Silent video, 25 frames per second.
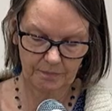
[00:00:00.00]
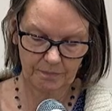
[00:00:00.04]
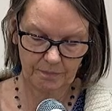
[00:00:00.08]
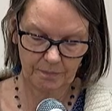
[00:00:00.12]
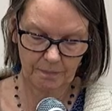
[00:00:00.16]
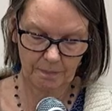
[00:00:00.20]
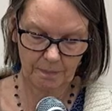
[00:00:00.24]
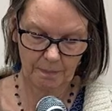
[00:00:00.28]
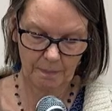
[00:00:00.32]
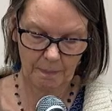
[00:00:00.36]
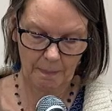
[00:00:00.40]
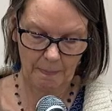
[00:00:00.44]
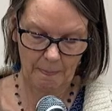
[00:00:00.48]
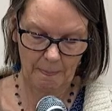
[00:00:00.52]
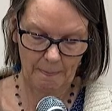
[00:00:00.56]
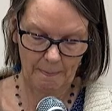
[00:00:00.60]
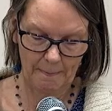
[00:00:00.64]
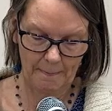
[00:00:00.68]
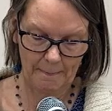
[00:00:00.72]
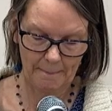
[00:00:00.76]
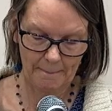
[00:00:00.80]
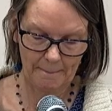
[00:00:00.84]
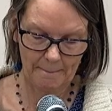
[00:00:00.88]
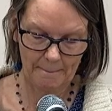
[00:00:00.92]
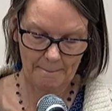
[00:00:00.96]

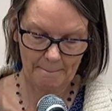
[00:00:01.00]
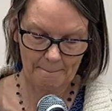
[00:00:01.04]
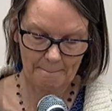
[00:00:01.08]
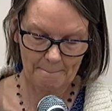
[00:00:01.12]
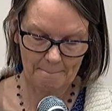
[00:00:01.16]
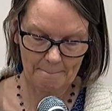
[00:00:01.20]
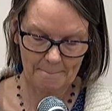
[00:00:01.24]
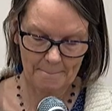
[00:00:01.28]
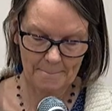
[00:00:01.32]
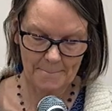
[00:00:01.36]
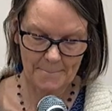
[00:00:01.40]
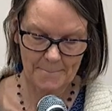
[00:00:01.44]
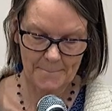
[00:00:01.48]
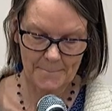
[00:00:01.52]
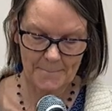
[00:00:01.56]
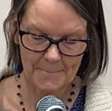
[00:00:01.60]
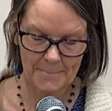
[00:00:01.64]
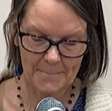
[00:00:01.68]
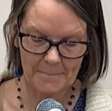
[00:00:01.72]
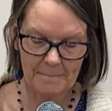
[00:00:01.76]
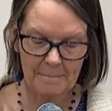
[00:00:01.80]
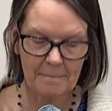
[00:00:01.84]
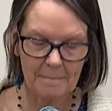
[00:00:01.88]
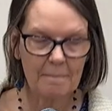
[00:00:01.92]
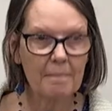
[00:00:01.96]

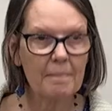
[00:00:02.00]
No one is speaking in this clip.